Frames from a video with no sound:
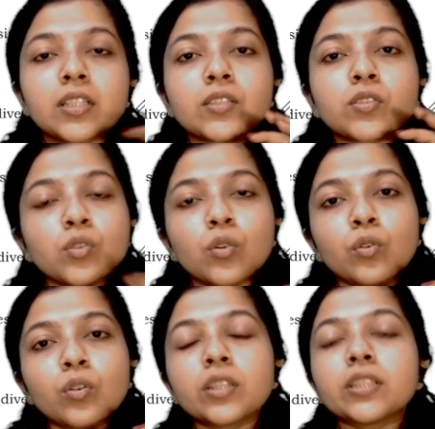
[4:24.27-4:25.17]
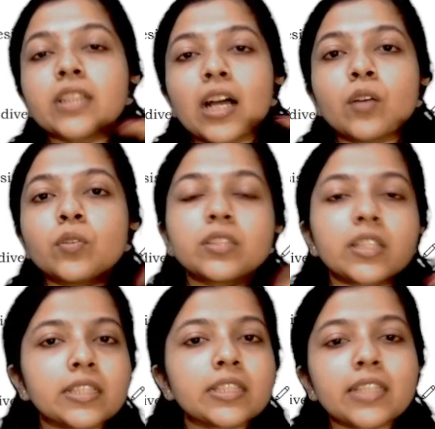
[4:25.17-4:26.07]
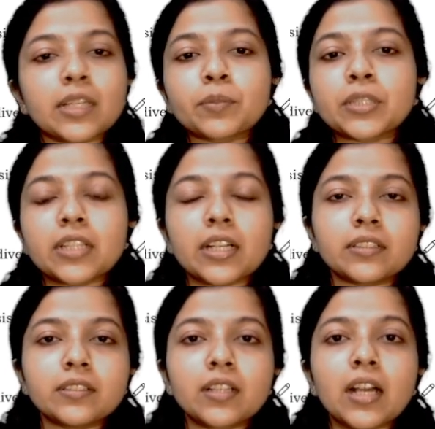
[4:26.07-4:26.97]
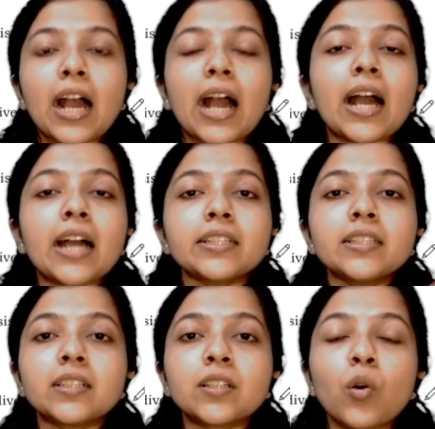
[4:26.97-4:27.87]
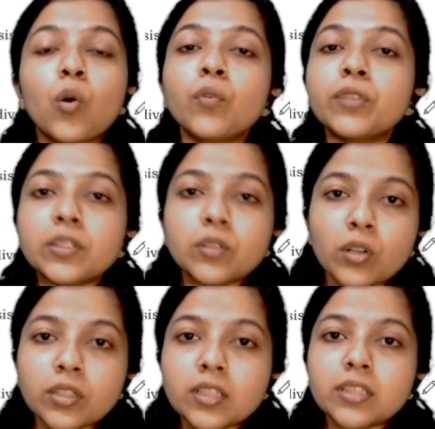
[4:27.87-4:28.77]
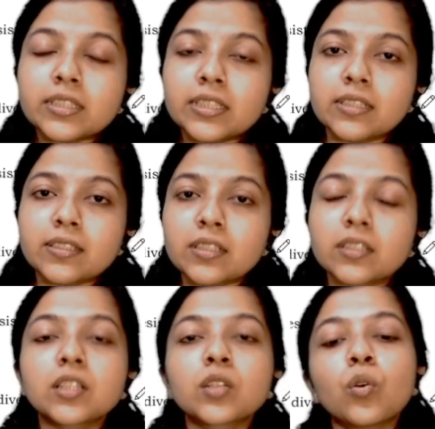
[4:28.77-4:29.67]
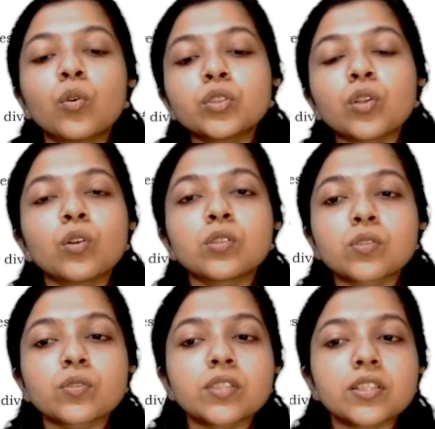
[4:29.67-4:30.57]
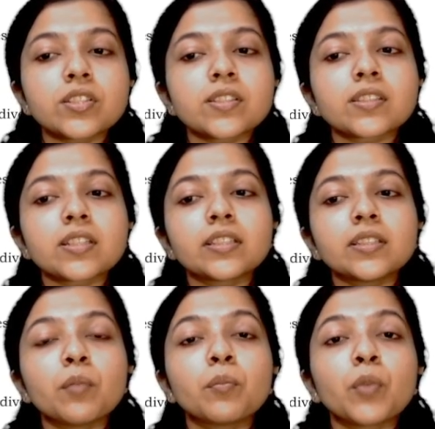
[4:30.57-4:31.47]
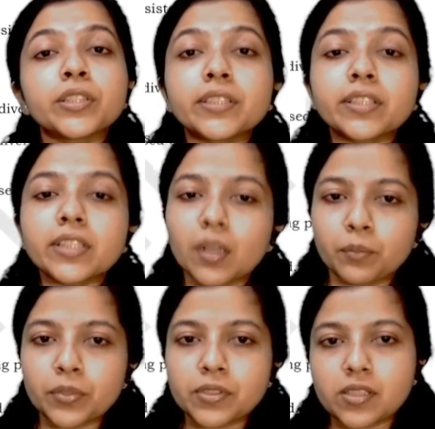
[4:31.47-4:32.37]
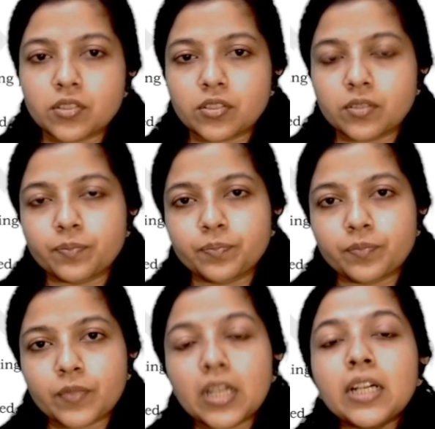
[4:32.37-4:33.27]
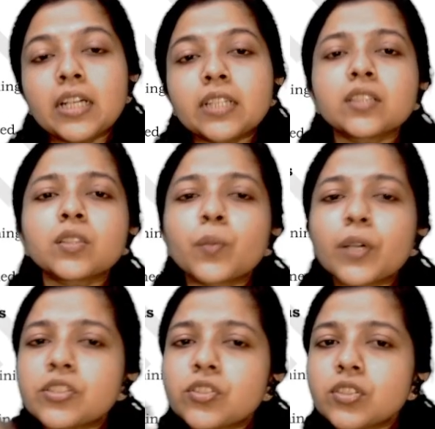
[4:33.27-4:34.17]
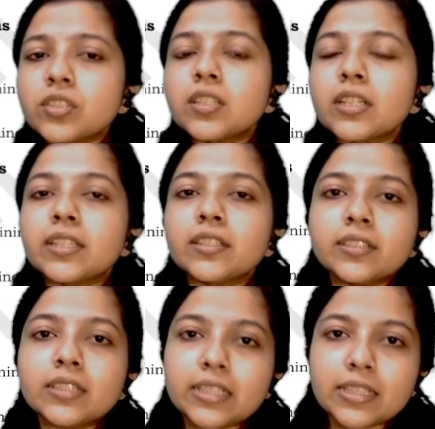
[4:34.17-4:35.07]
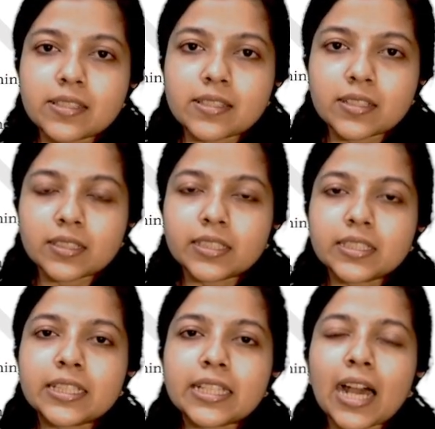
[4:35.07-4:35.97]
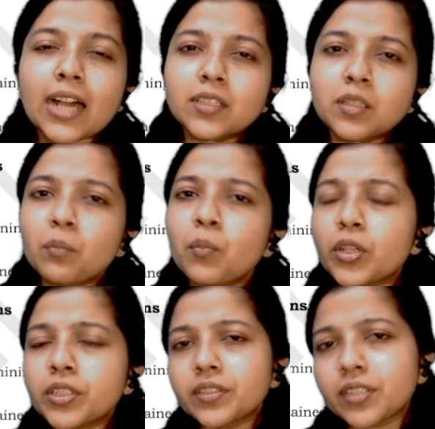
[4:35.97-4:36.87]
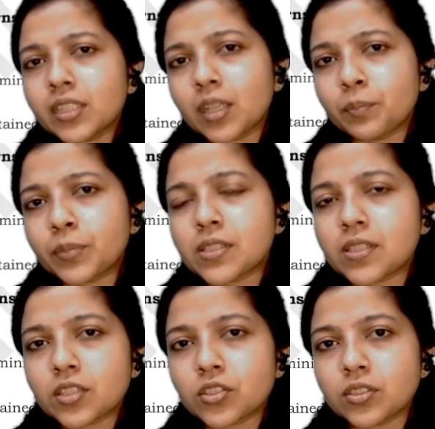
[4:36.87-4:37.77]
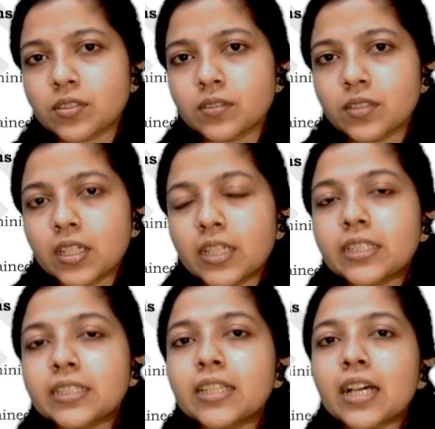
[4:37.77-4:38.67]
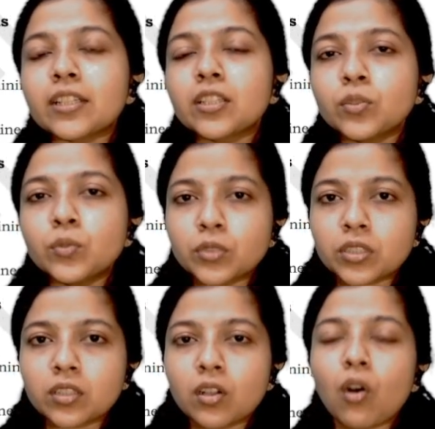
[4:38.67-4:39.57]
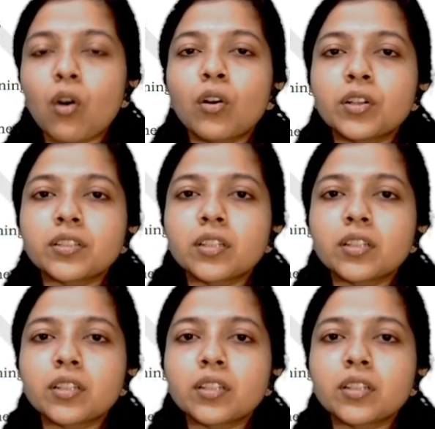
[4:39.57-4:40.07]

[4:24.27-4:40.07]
so now nothing can be done. And over all this, the court also suggested monetary compensation. Now, the question here is that can monetary compensation dilute or